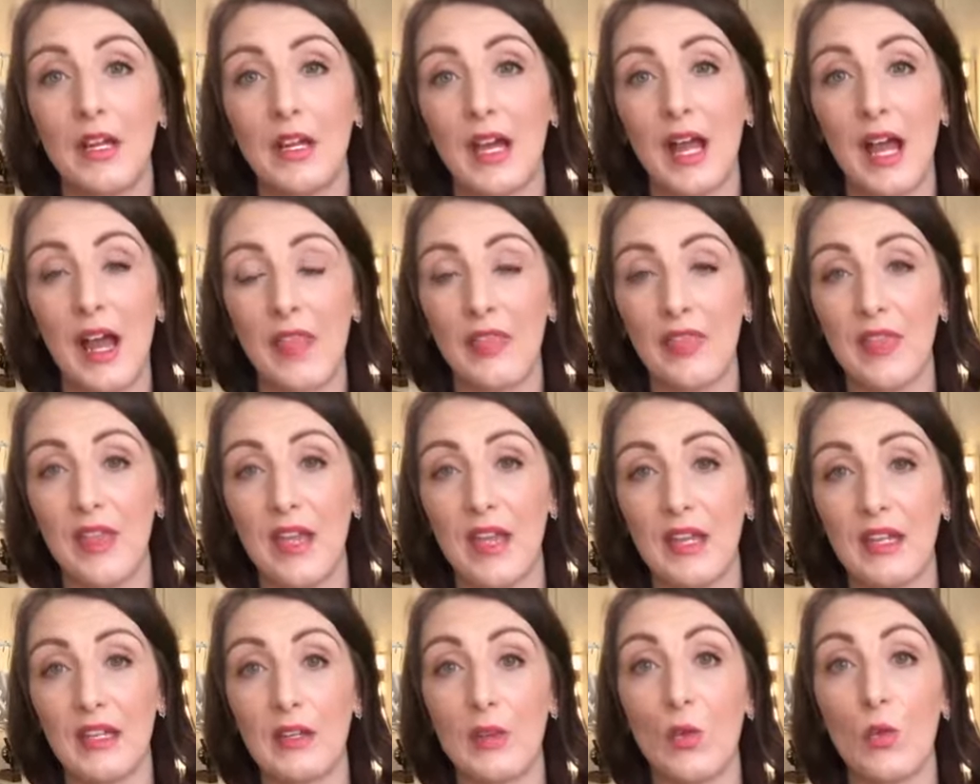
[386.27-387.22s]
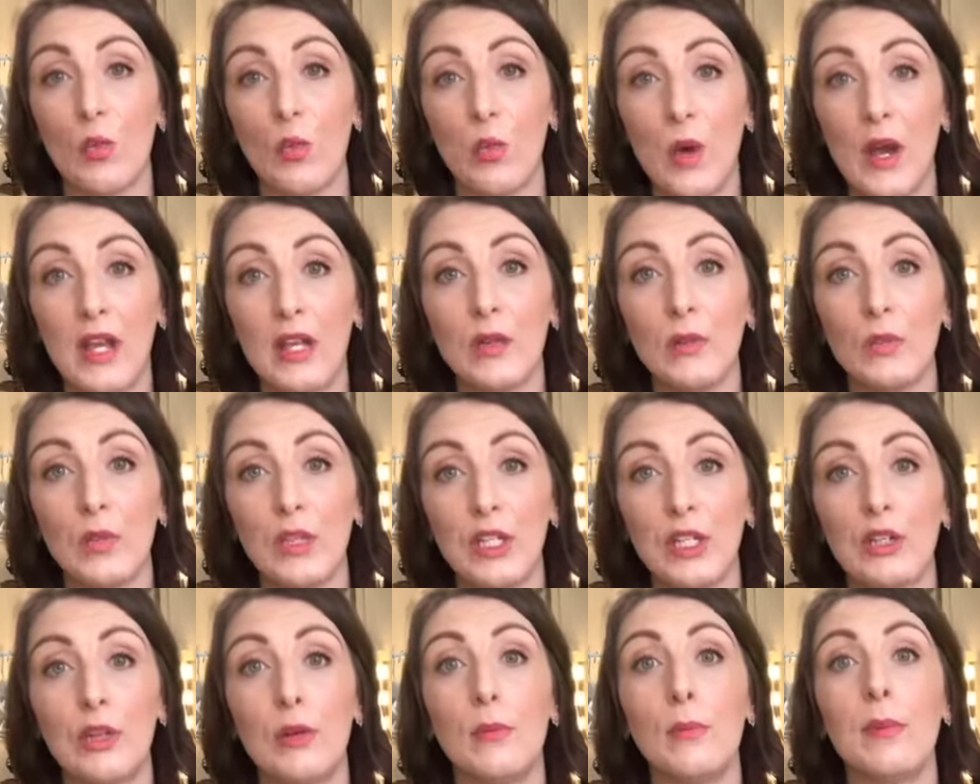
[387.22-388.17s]
and then when we
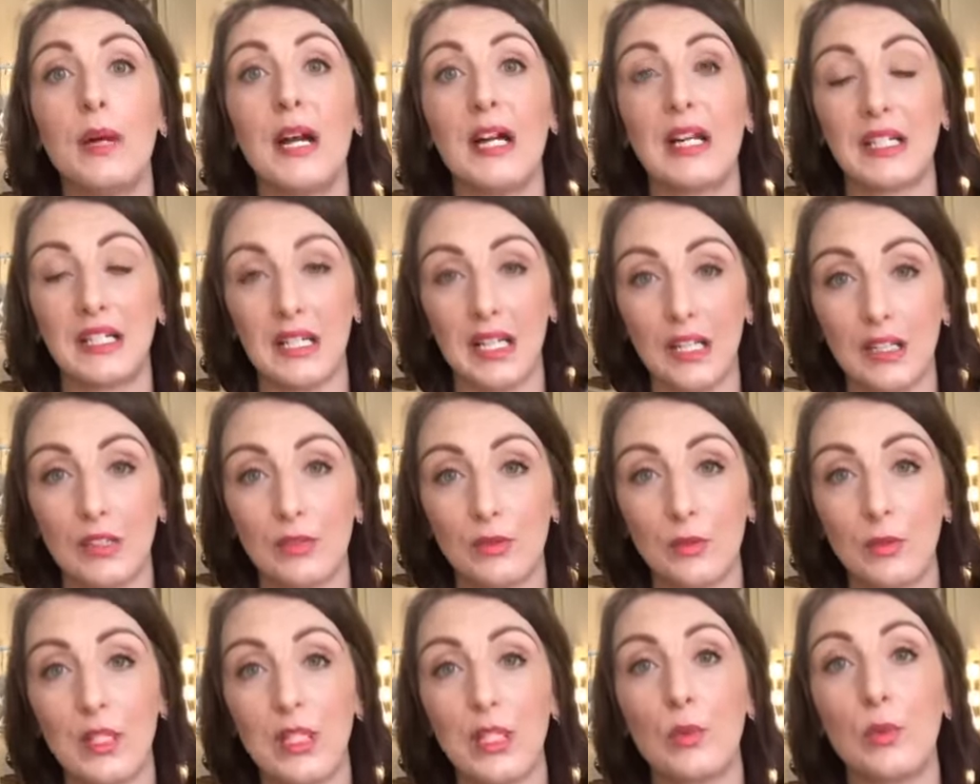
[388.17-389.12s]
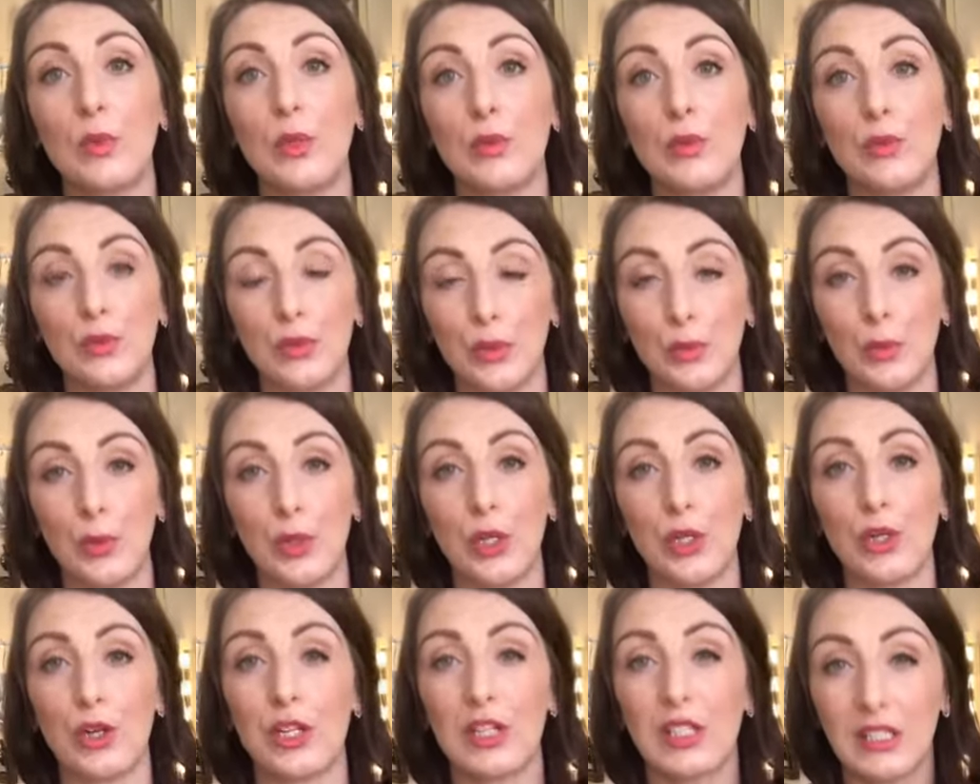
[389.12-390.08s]
come back next week, we're going to work
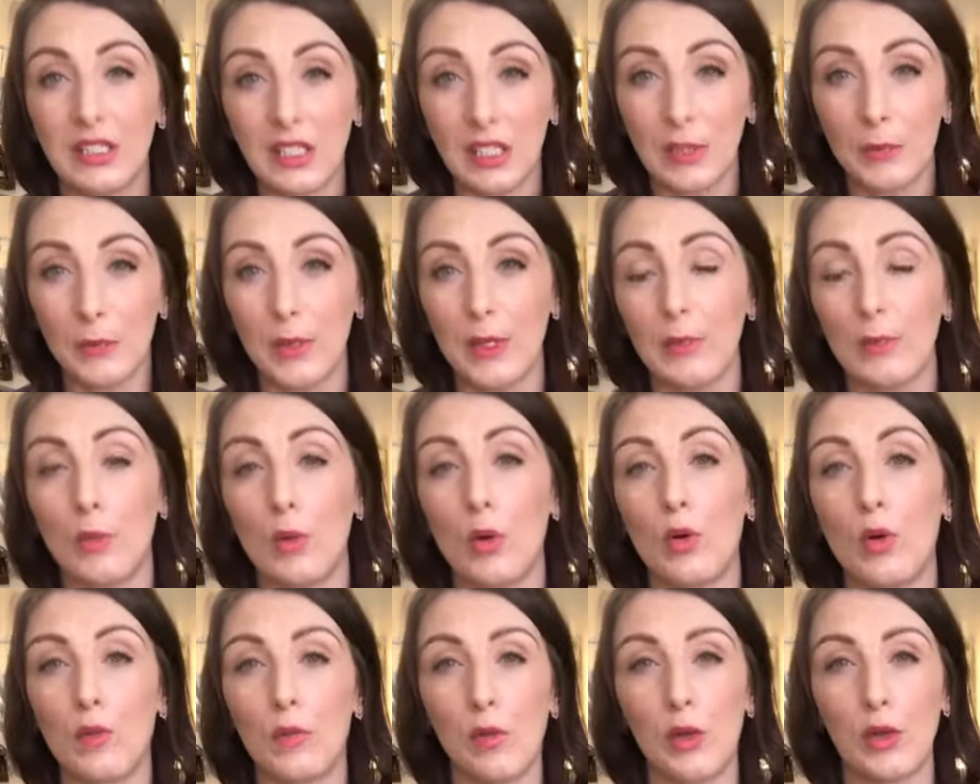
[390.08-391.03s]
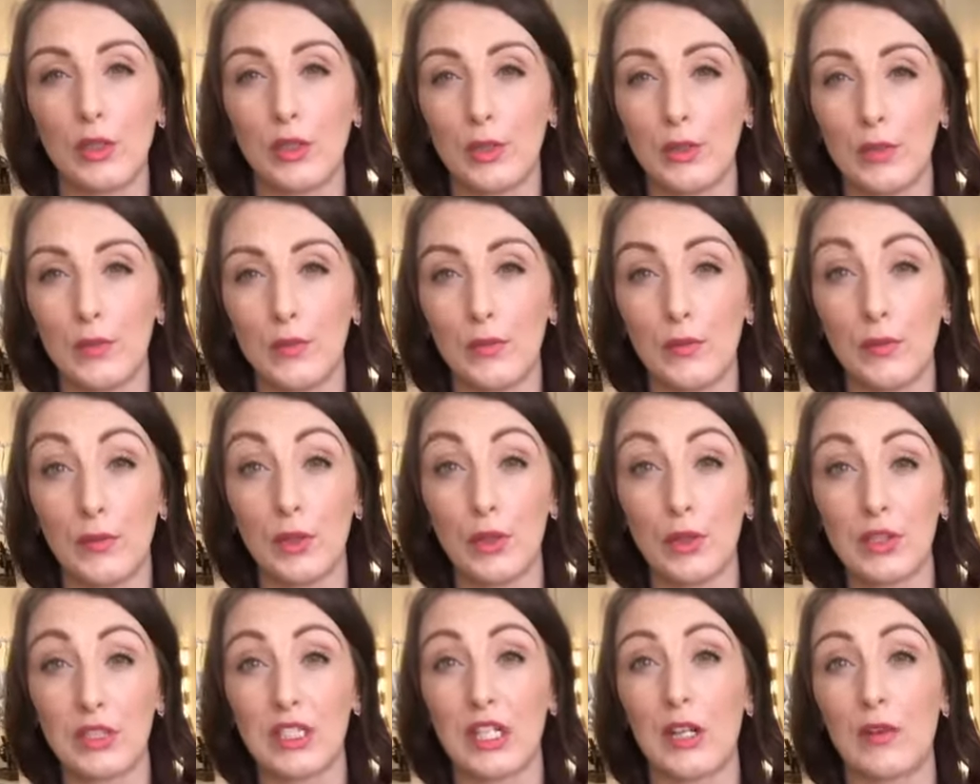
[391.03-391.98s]
on a little bit more of what you've
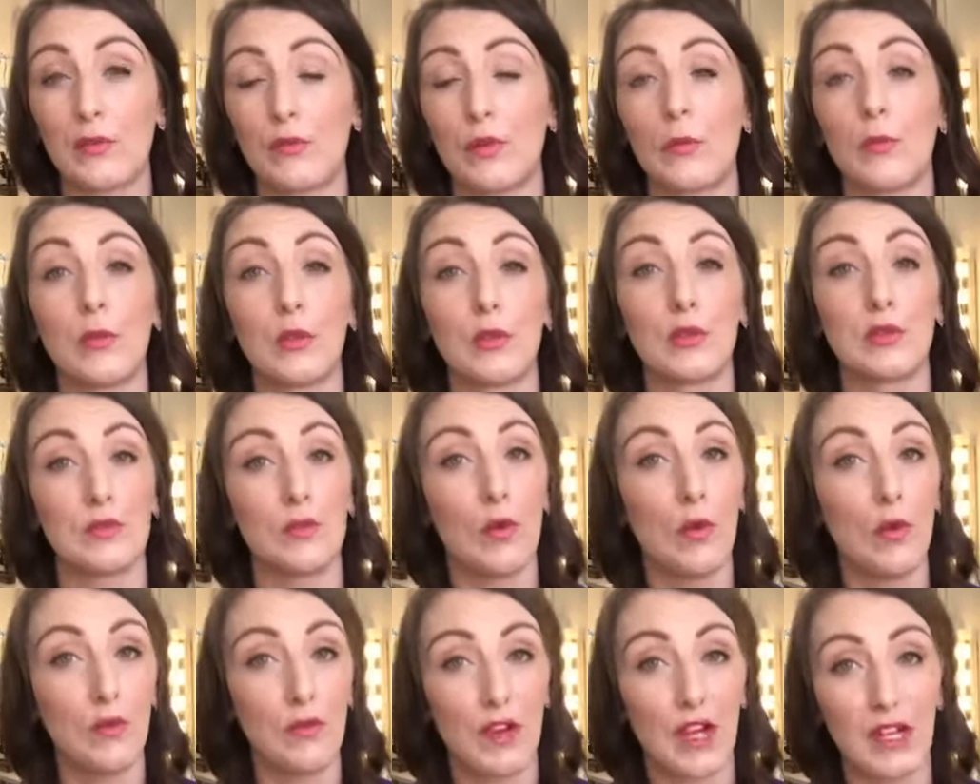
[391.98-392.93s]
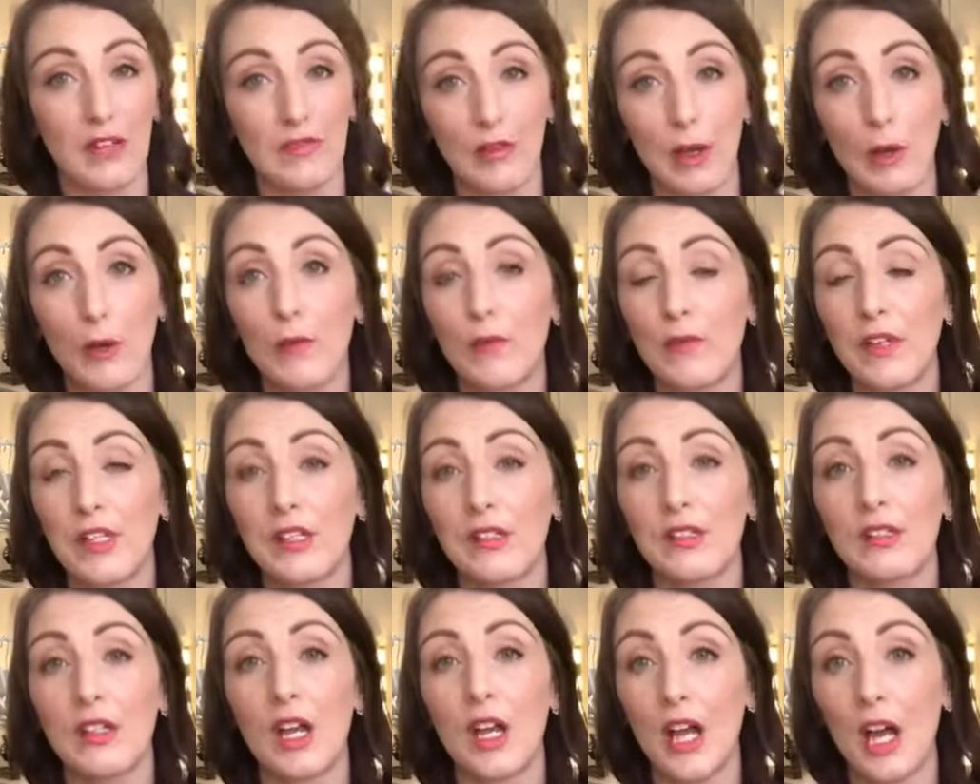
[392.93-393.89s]
looked at from those 4 or 5 outfits,
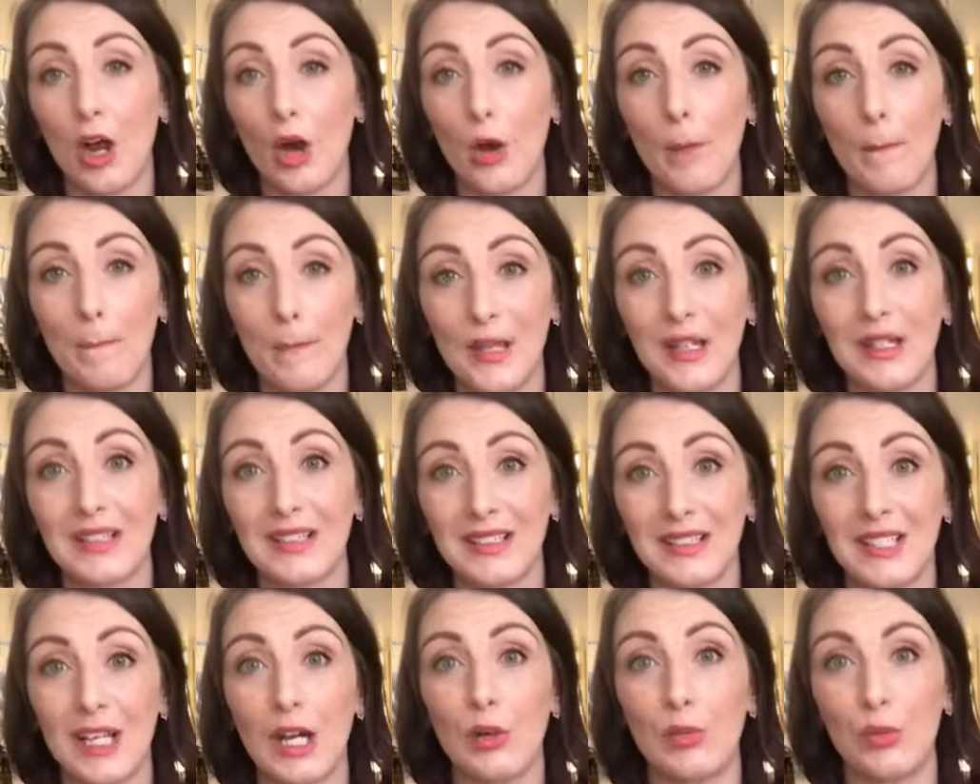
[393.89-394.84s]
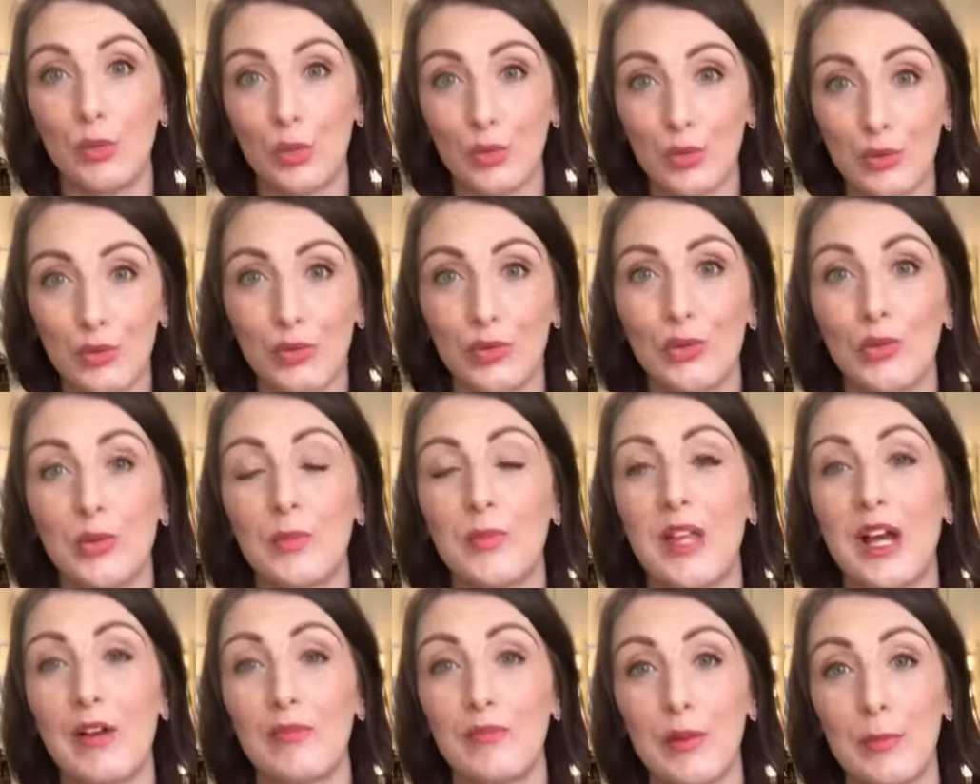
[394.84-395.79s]
on building that wardrobe
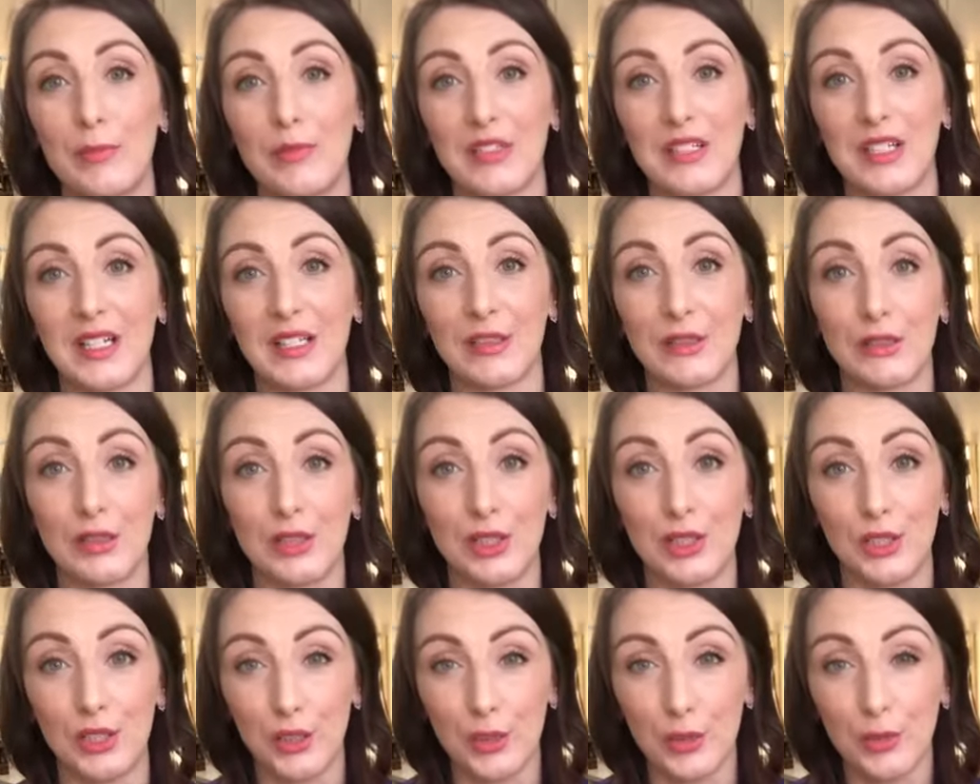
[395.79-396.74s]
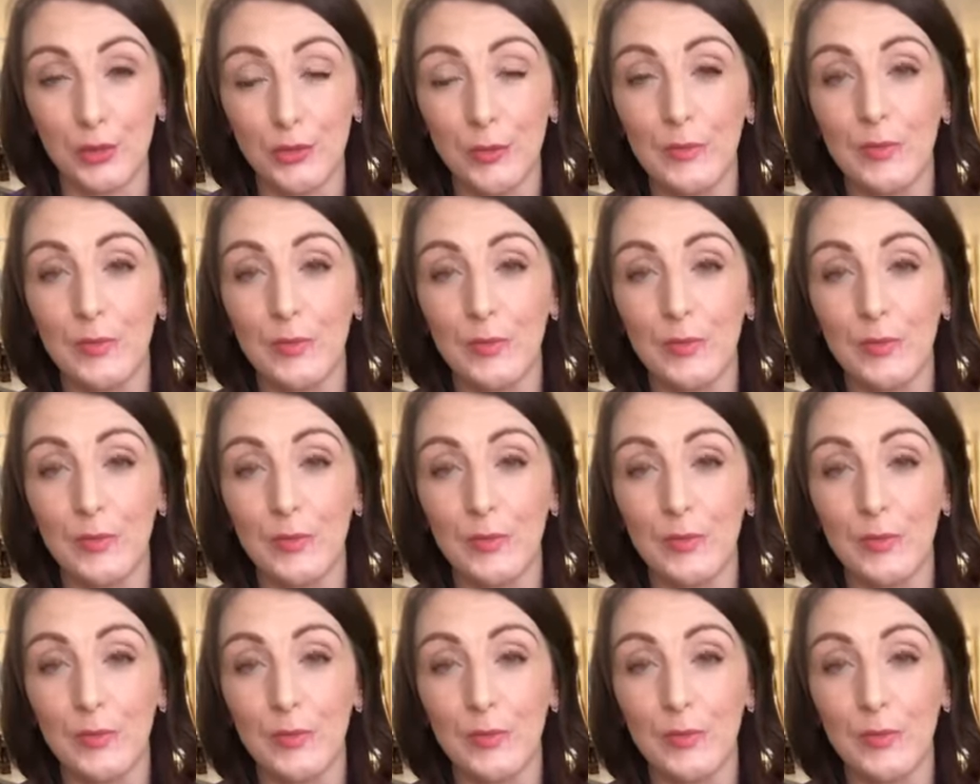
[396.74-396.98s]
that represents you.